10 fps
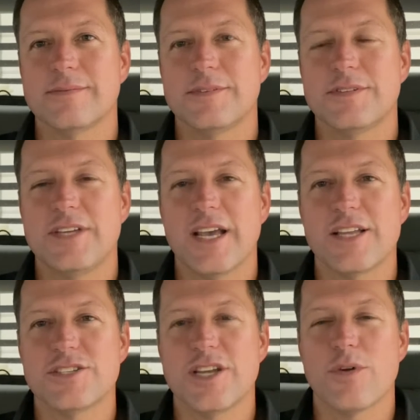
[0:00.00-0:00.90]
check
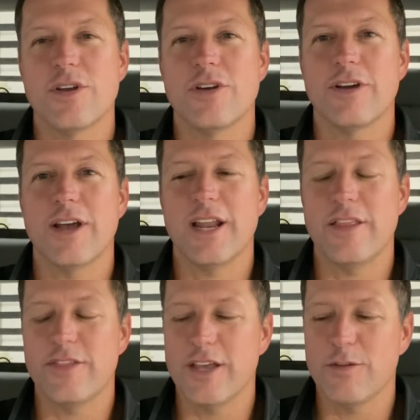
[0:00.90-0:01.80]
and see where you're at
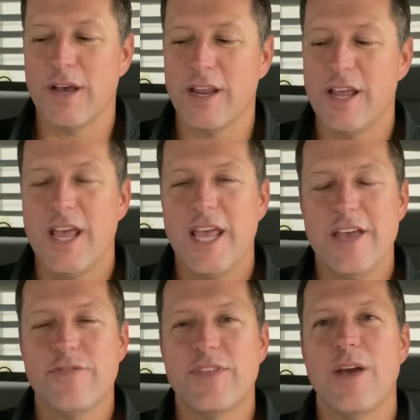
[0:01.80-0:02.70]
and think about
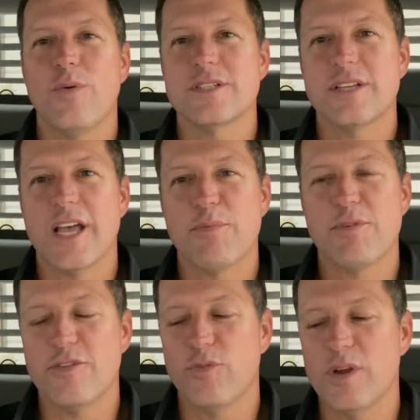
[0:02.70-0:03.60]
if that was to
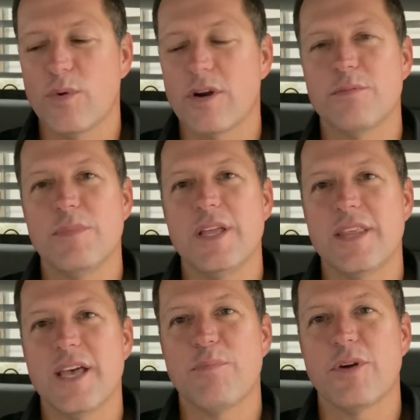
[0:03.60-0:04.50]
happen, if we were to meet
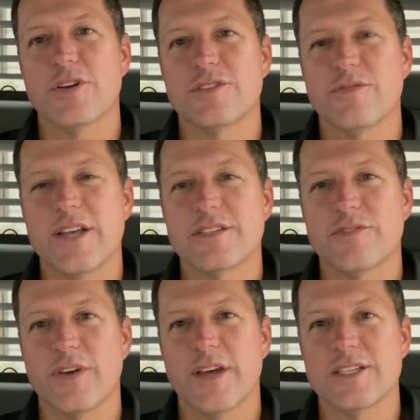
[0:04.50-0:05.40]
that person face to
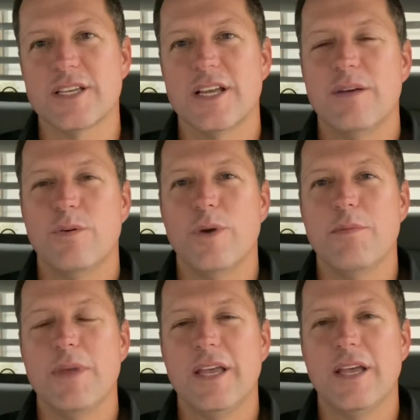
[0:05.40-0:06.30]
face when we
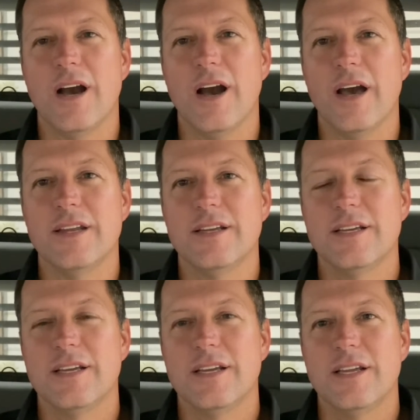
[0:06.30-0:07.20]
meet God,
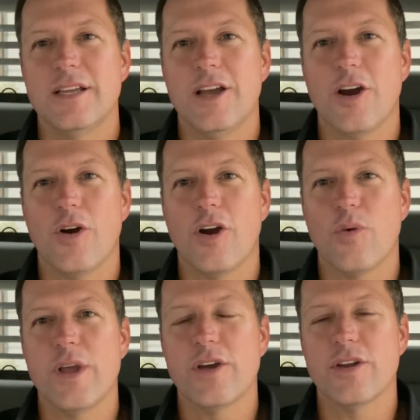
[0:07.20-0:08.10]
are, are
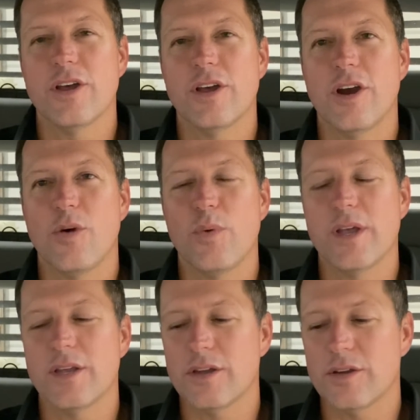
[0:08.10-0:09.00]
we gonna are we
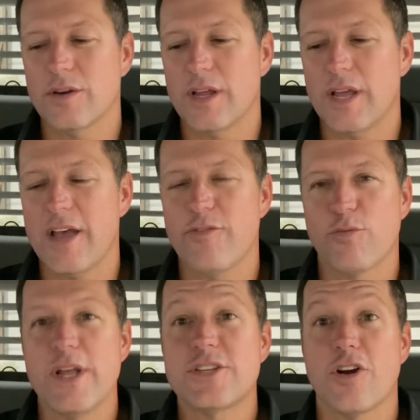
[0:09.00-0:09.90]
gonna have
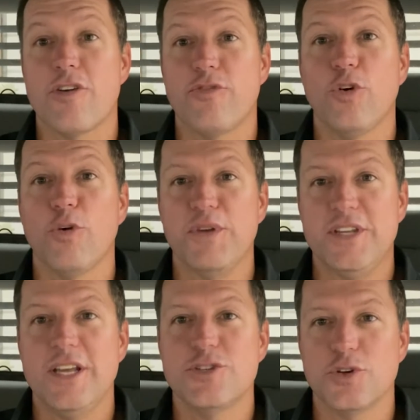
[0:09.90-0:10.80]
reached our full
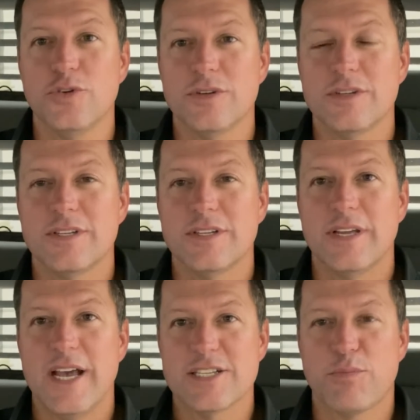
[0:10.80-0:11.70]
potential
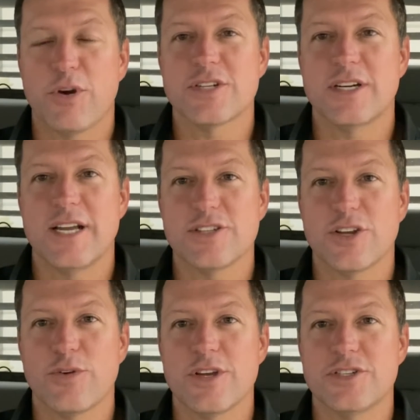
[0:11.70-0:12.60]
as a person and as a
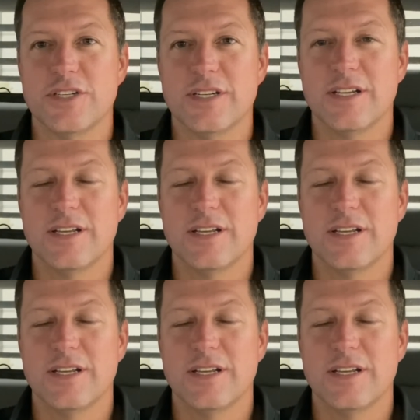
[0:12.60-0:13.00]
Christian